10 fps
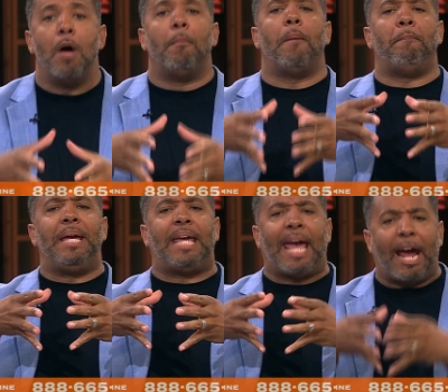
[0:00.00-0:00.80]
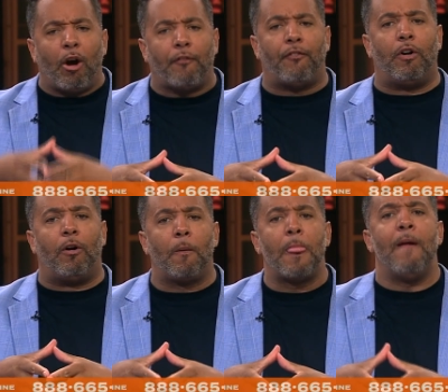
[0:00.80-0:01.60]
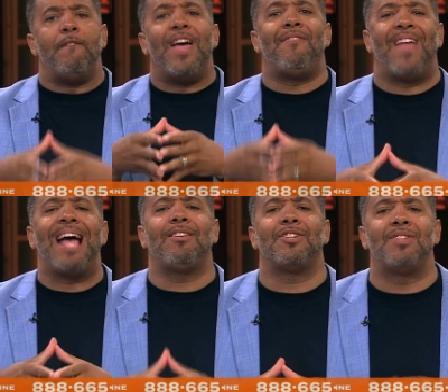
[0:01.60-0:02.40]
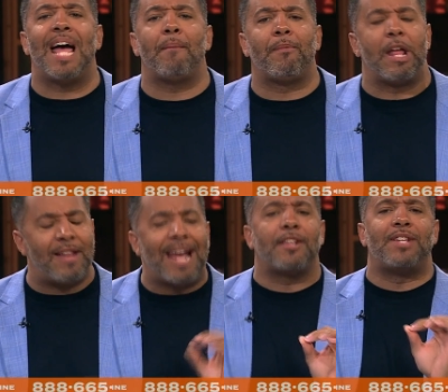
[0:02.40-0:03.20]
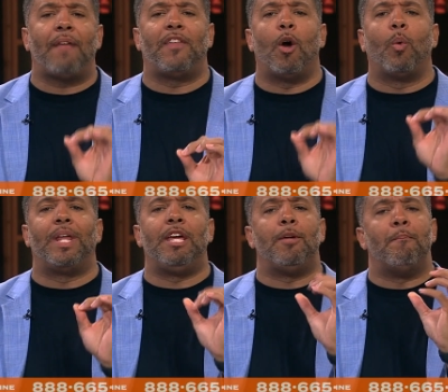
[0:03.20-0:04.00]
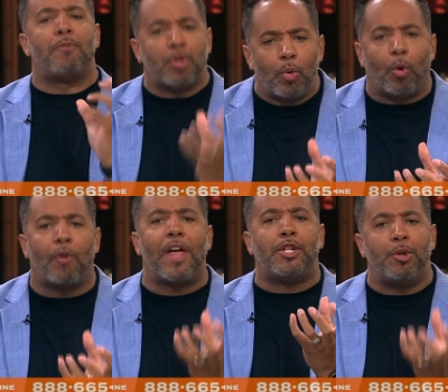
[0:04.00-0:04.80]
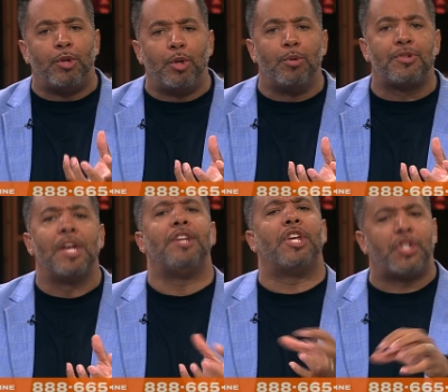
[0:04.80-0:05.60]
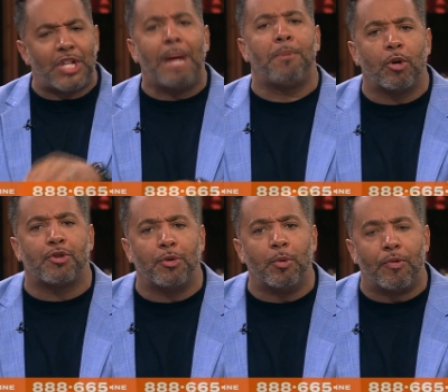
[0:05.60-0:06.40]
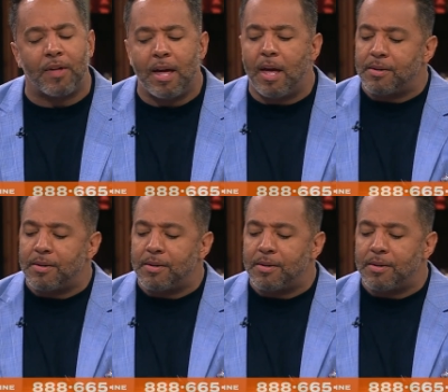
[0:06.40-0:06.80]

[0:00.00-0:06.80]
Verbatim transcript: but be careful that that, does not, that is not the only tool that you use to shape your truth.